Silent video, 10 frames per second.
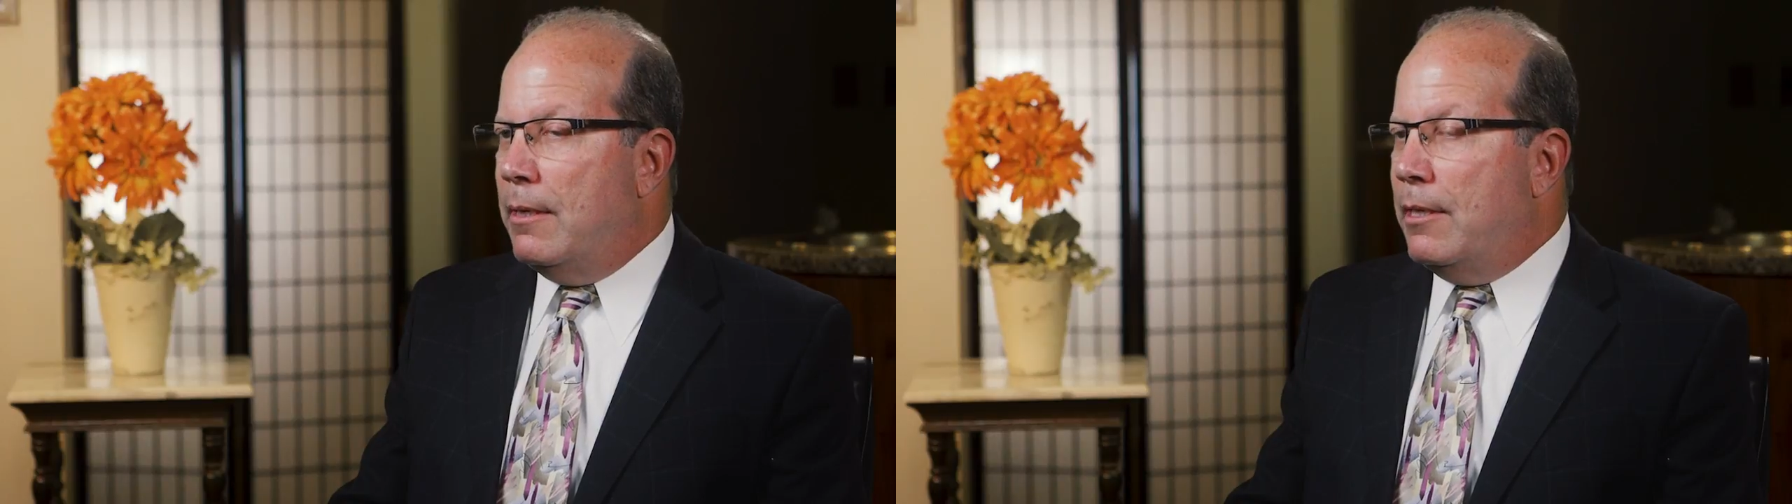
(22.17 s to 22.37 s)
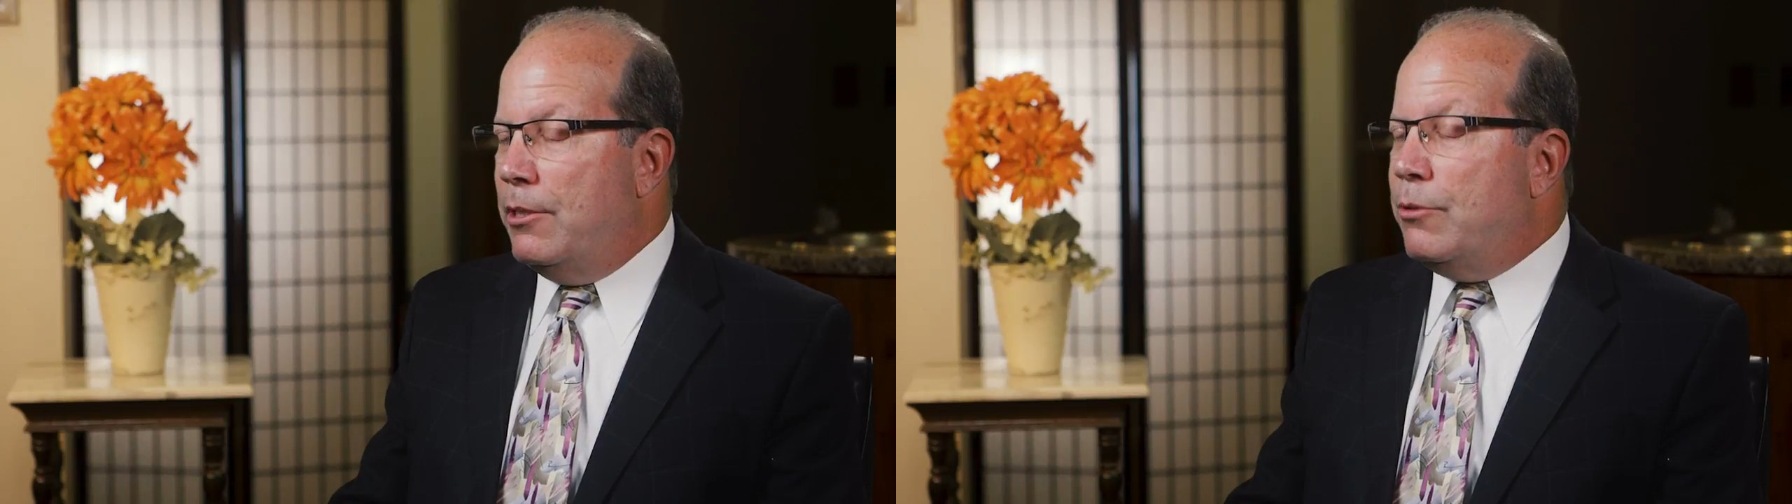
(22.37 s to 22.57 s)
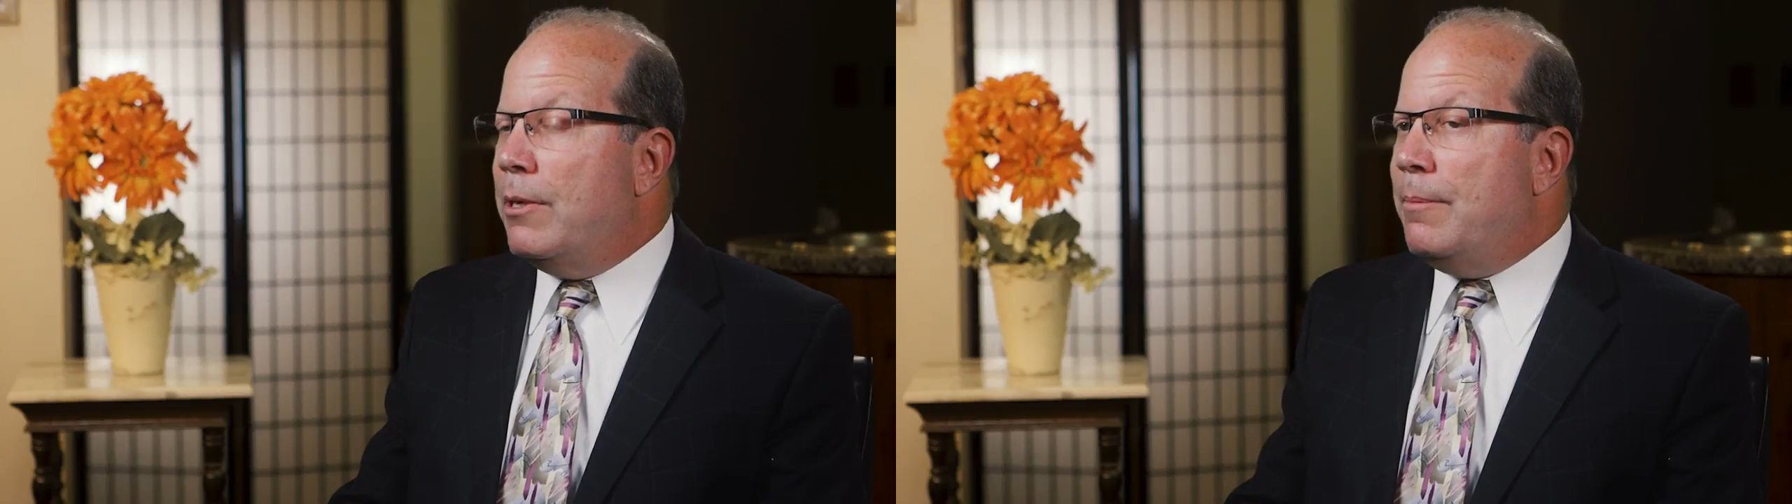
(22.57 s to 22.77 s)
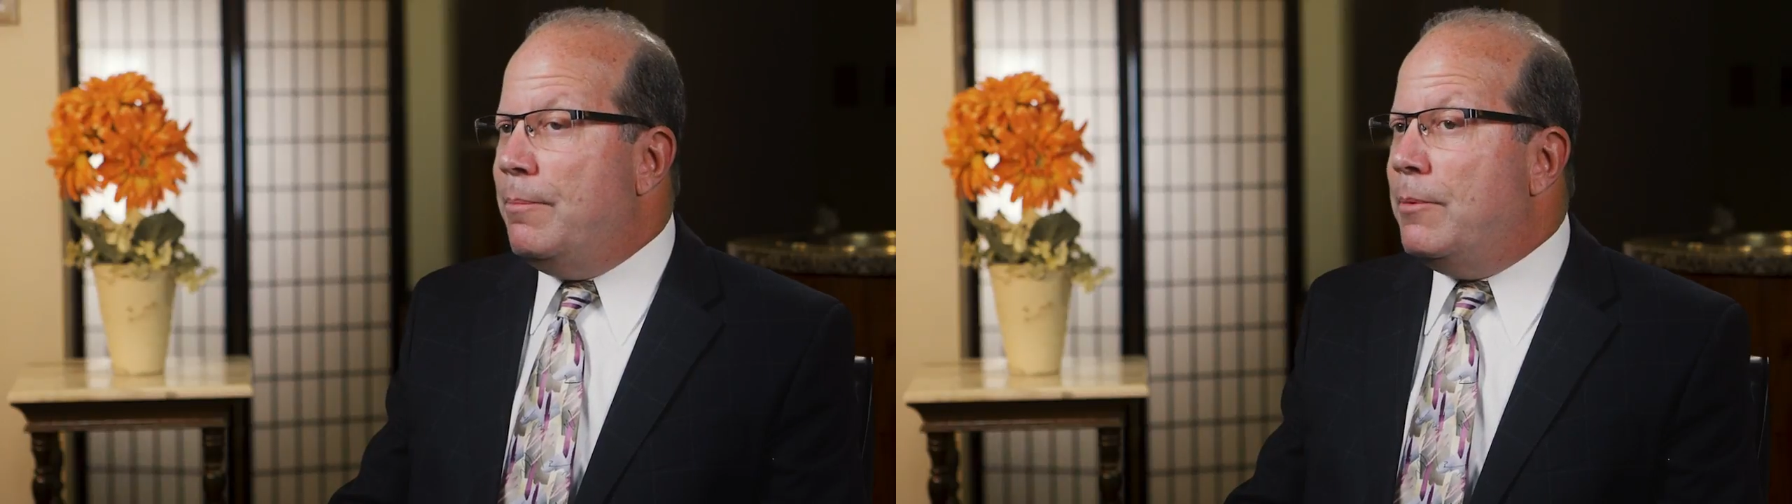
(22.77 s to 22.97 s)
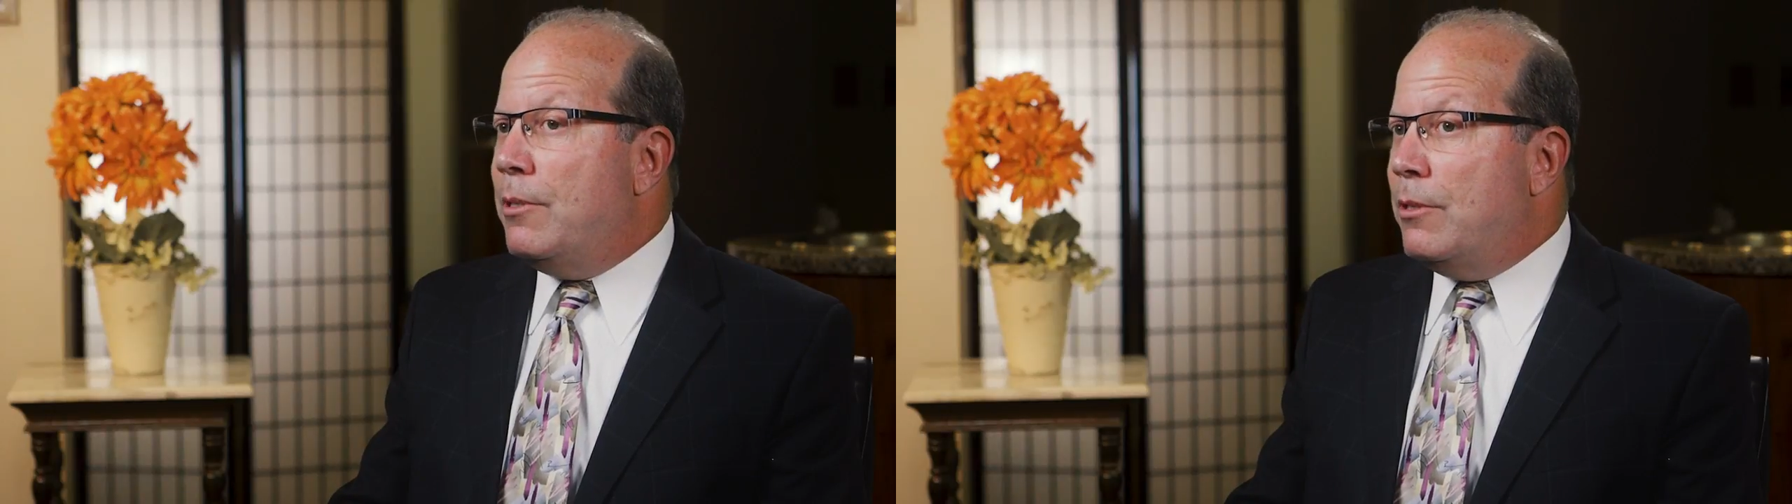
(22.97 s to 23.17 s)
enjoyed
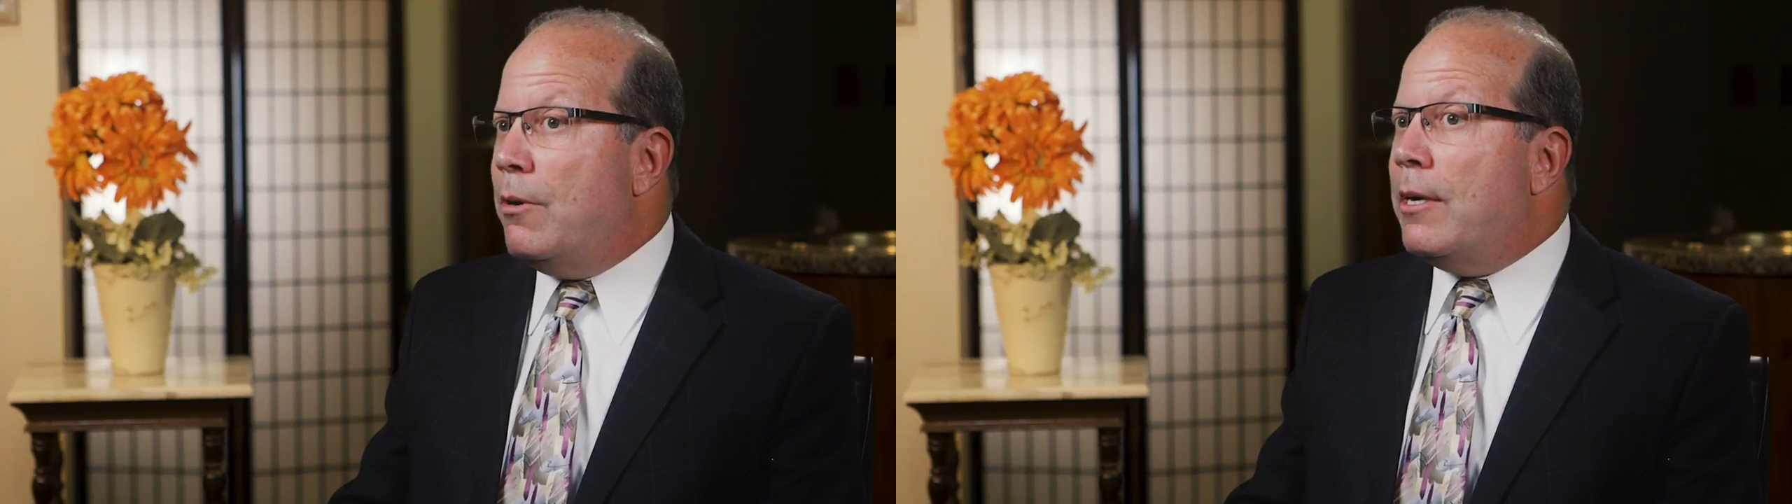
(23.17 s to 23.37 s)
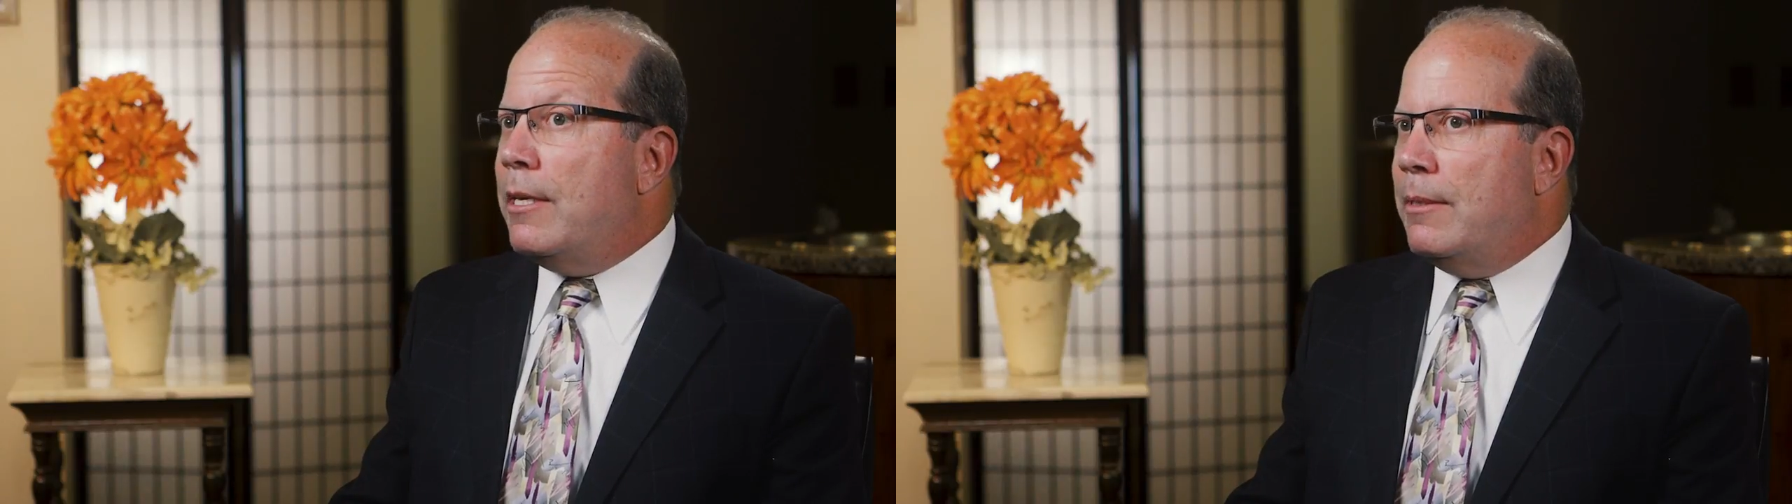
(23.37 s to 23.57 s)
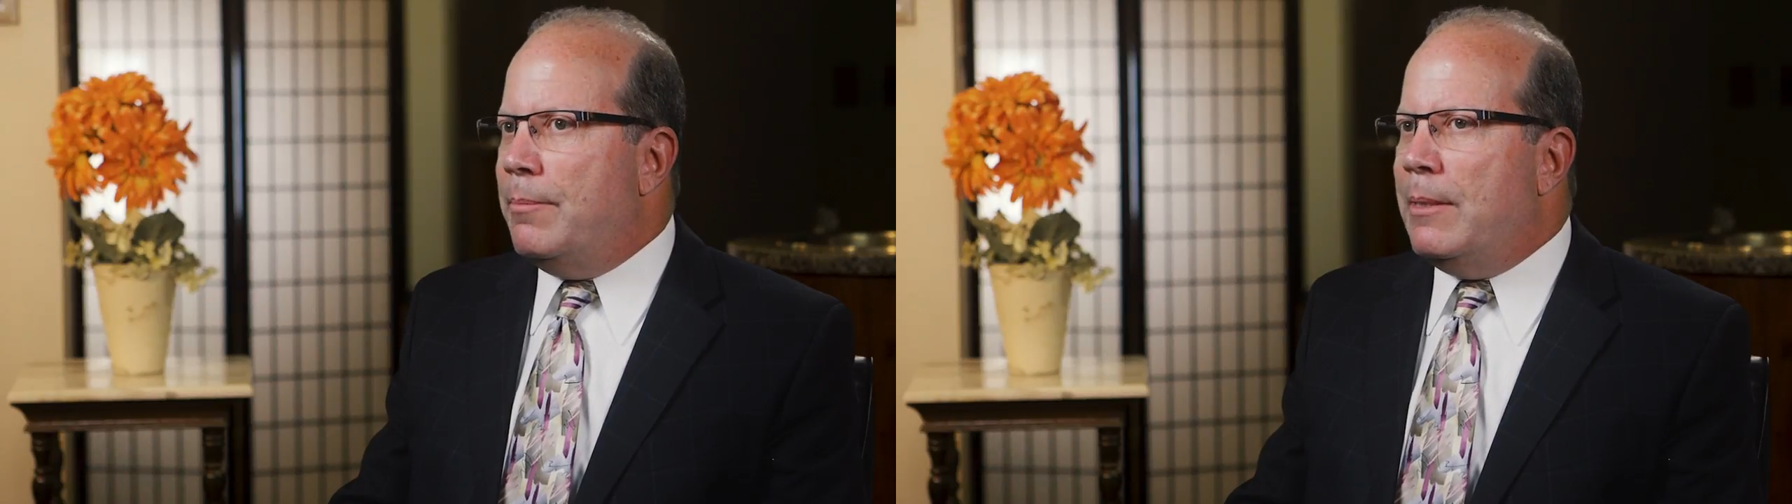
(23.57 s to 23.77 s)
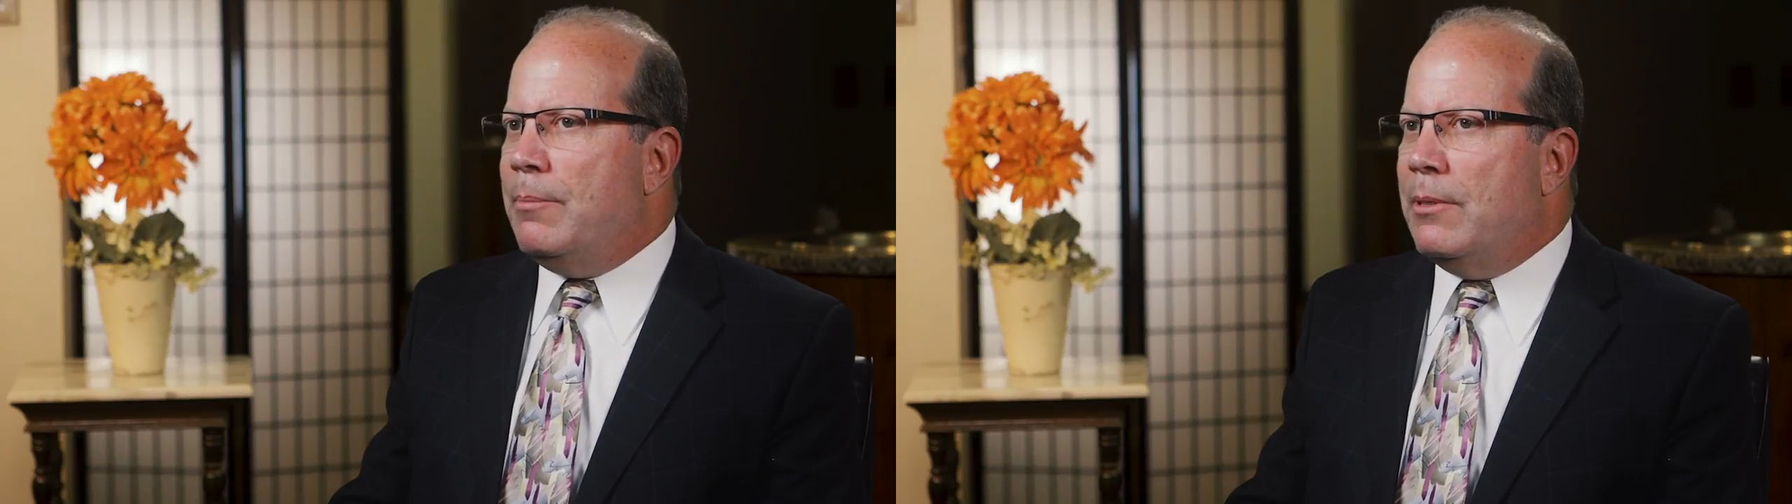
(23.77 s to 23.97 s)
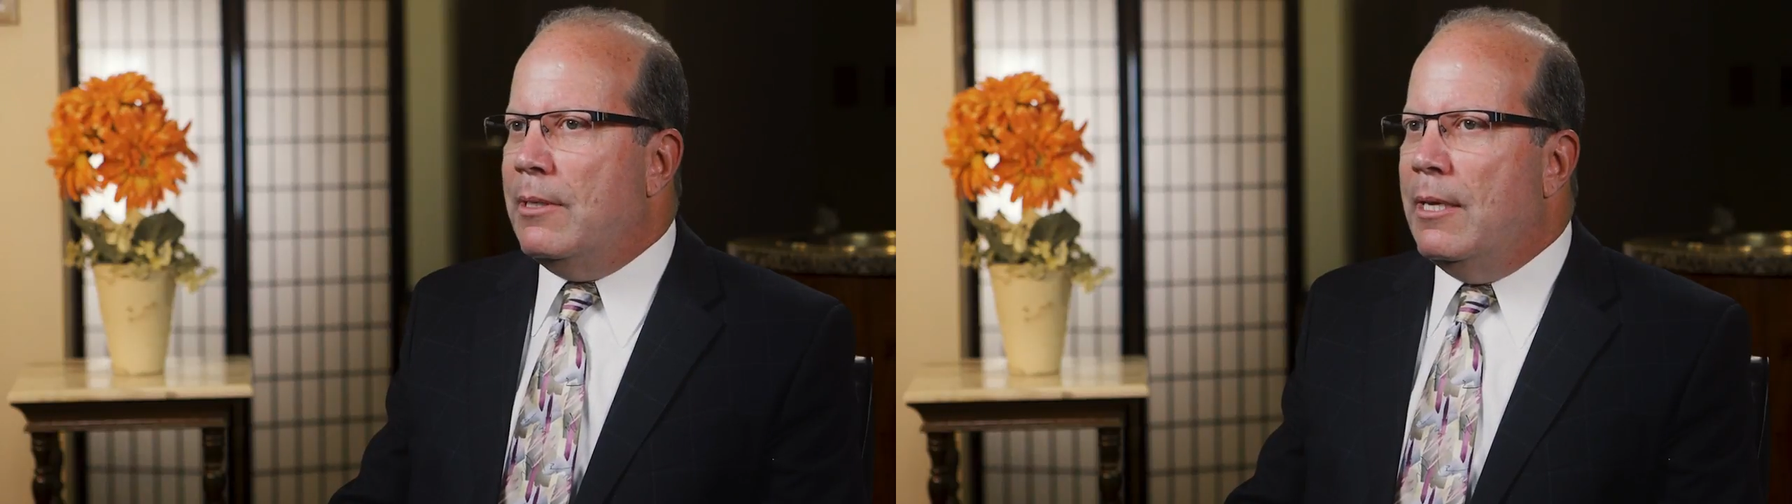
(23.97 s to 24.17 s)
talking to
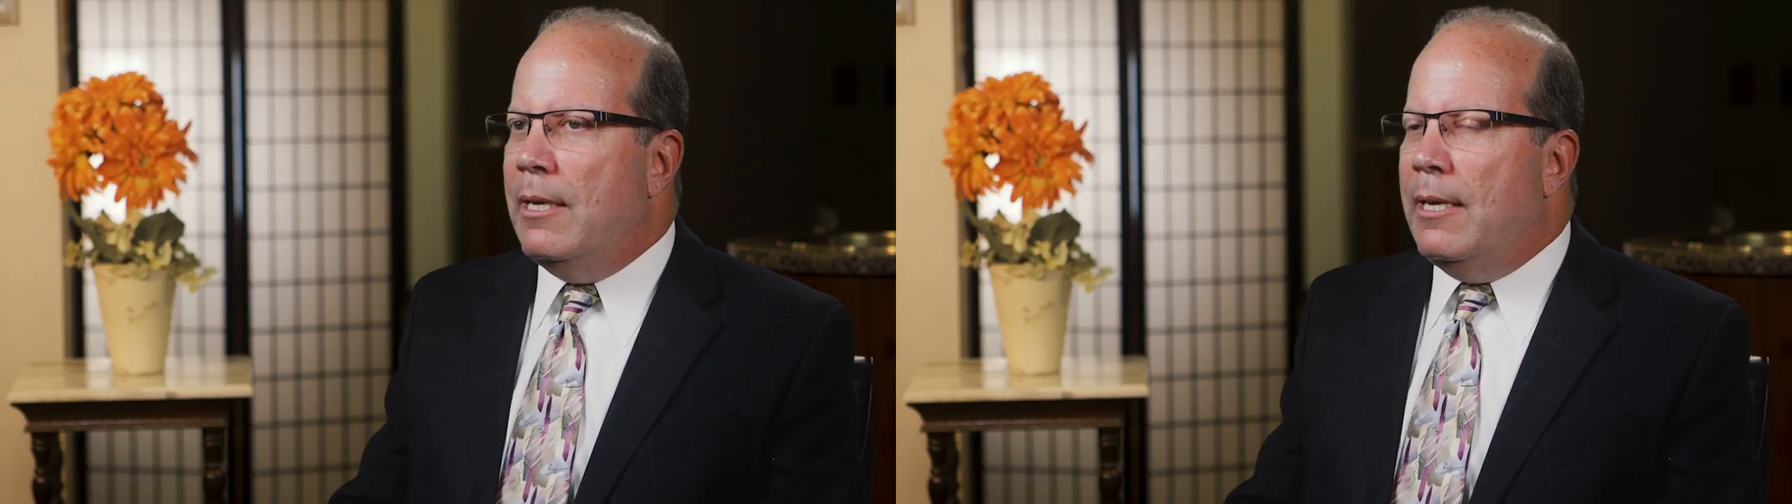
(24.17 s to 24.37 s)
people,